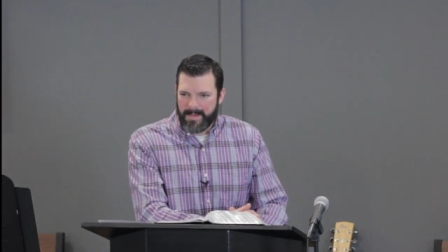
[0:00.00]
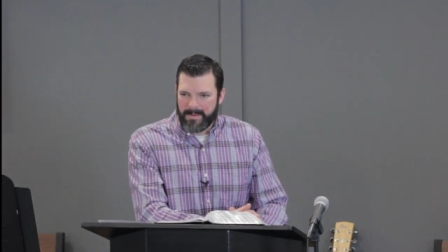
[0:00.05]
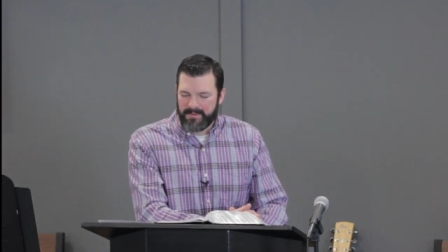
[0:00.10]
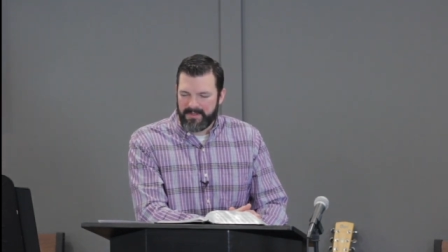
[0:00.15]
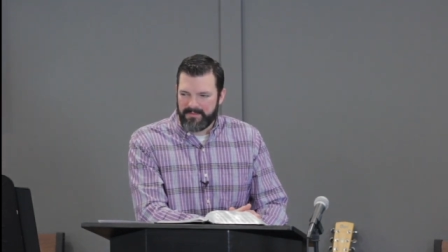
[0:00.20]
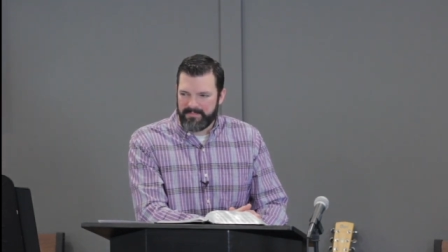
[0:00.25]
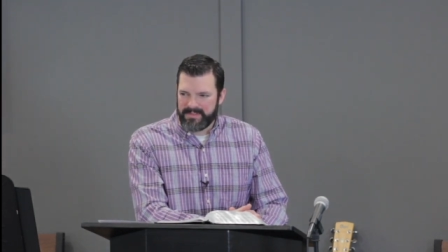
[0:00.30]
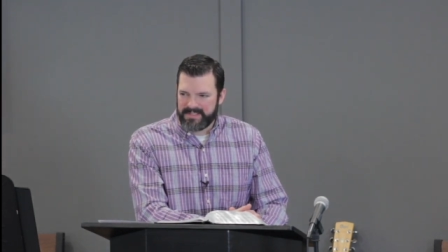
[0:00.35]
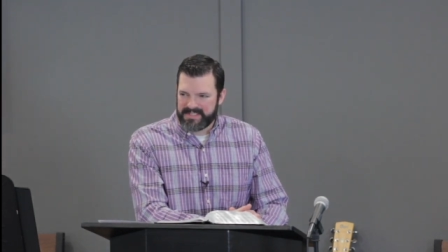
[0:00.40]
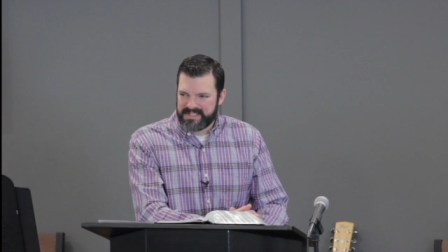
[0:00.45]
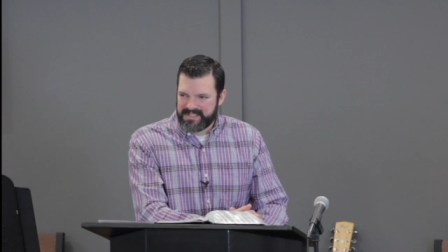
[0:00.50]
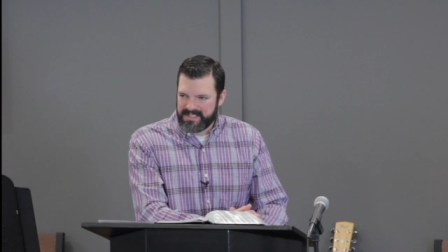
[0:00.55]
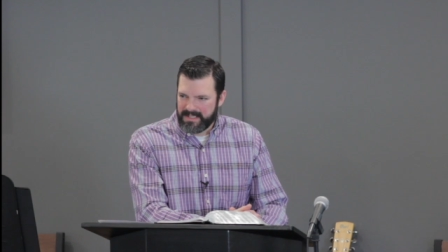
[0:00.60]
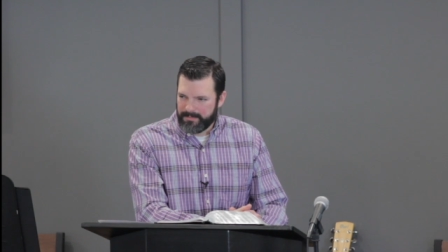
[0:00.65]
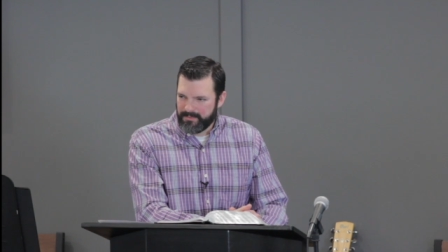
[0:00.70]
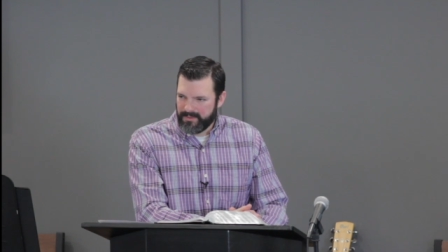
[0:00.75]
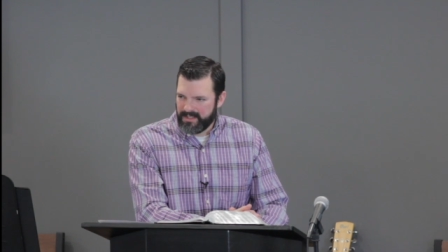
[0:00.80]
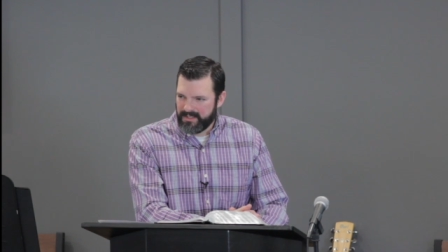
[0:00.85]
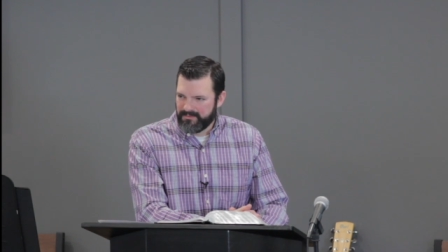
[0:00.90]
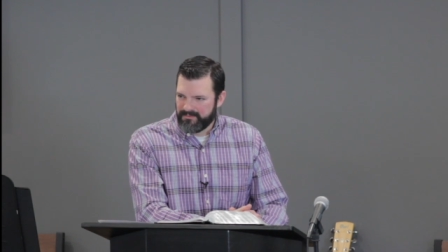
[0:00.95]
We have been
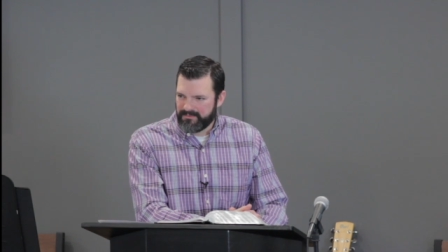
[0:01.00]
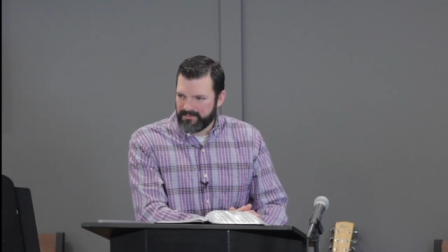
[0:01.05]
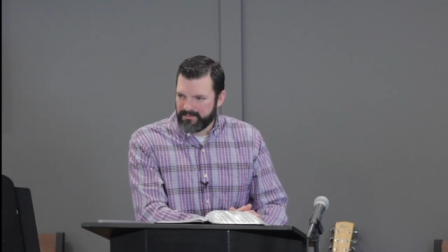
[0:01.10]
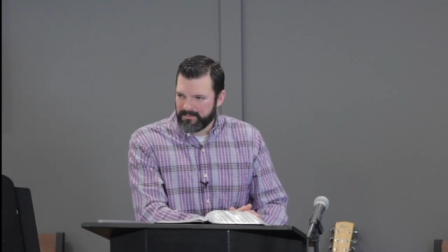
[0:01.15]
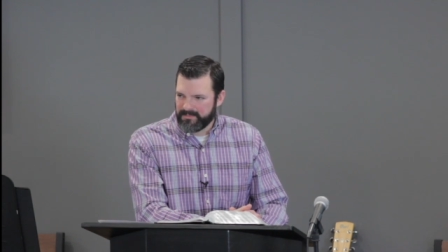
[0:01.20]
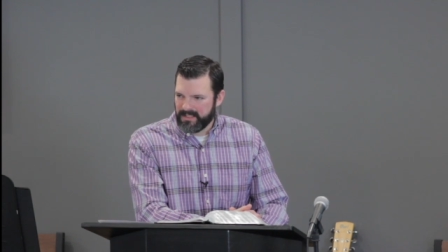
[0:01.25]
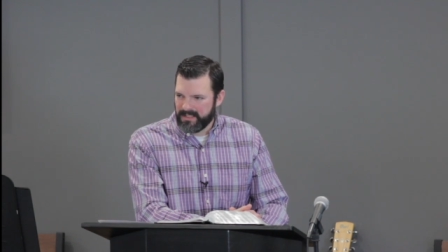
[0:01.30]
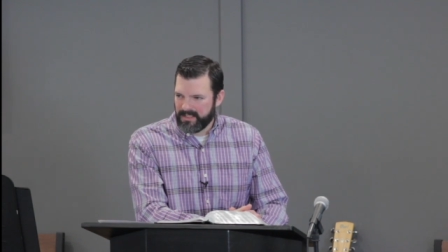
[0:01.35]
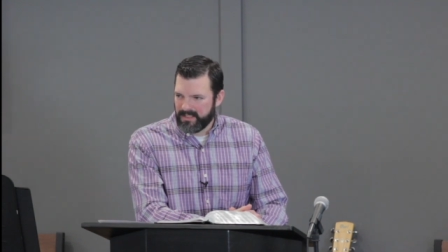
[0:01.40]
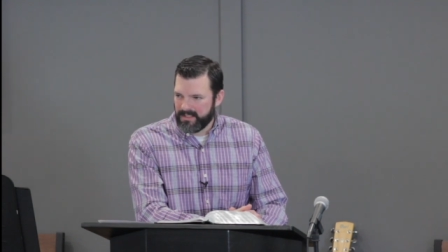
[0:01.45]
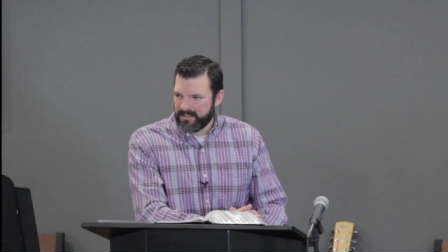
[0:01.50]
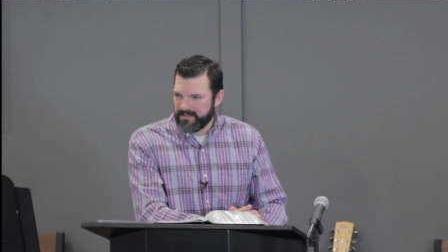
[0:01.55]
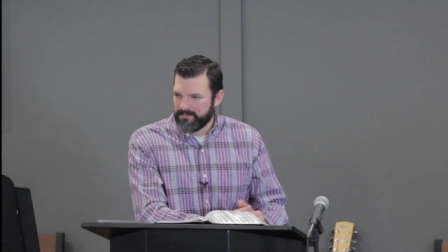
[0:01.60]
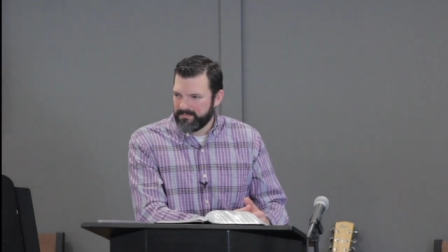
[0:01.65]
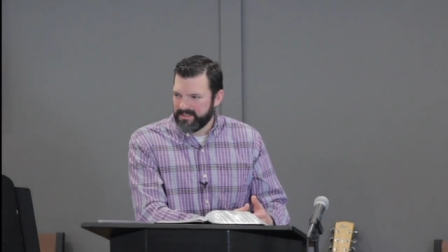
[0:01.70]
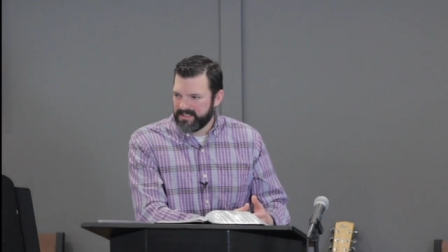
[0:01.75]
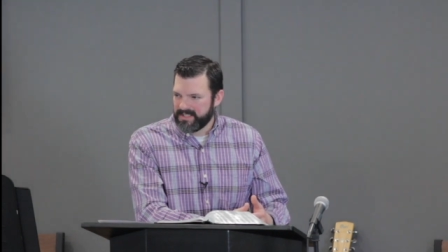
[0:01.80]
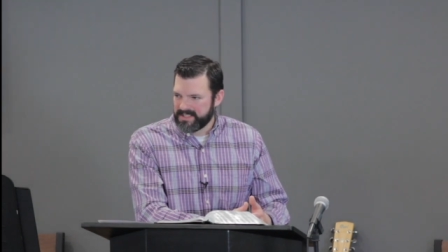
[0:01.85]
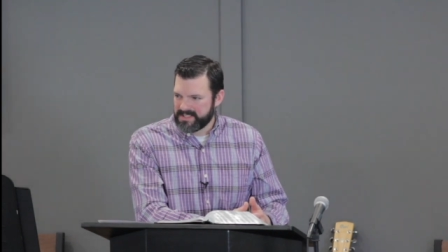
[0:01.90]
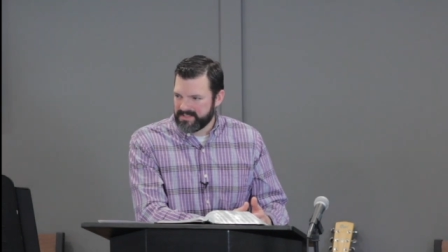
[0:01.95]
separated from God
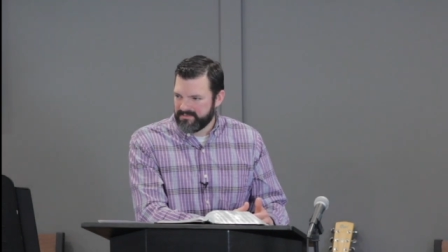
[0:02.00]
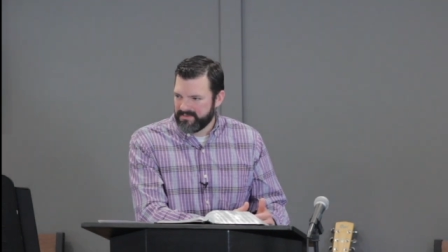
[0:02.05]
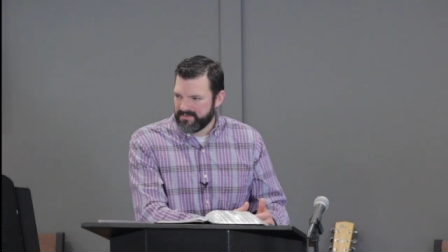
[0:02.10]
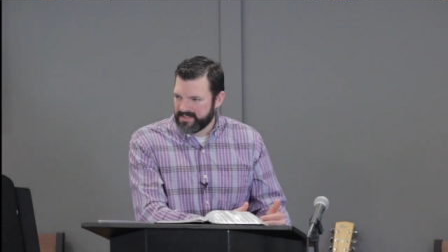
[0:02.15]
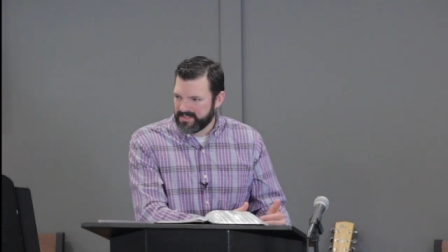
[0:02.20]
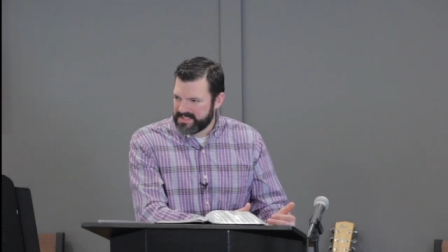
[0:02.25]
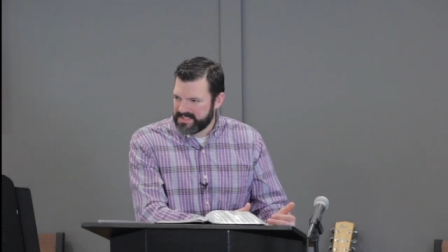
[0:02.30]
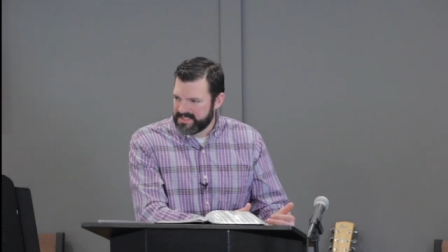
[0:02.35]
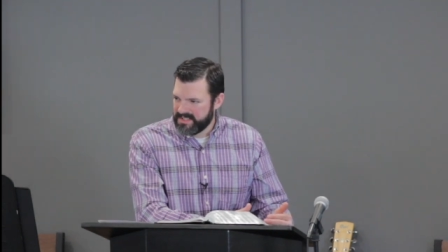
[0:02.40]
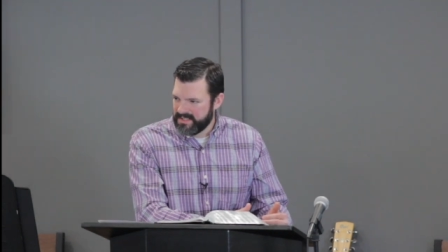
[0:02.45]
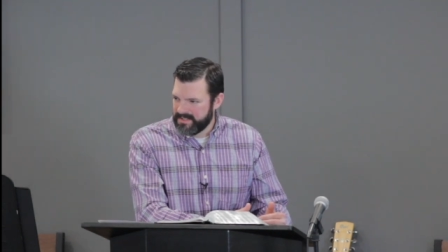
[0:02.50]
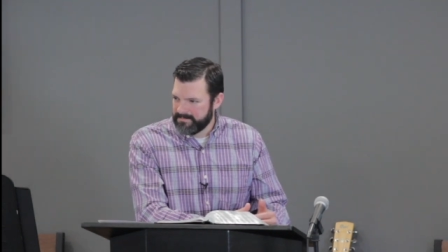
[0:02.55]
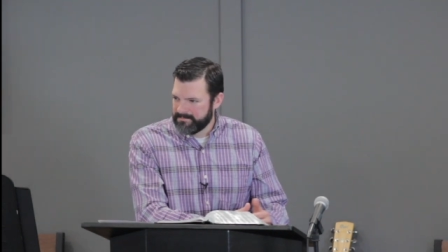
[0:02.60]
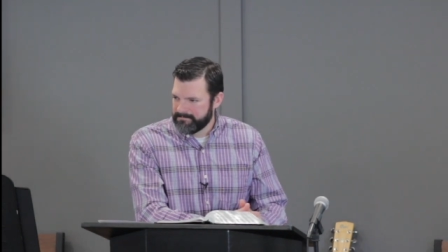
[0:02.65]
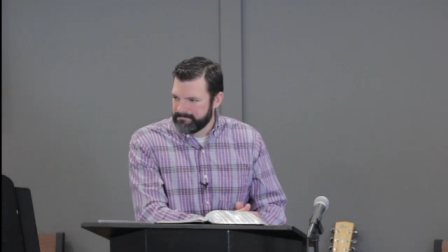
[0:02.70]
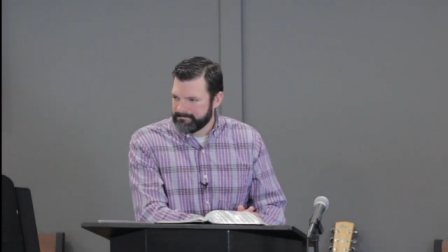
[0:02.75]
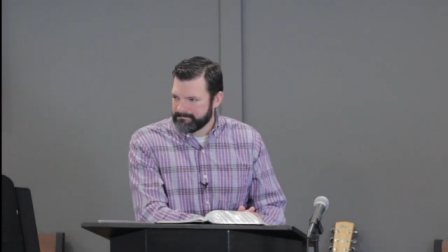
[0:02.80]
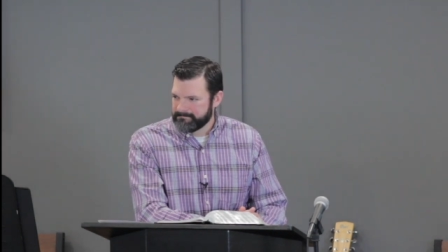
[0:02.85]
because of our sin,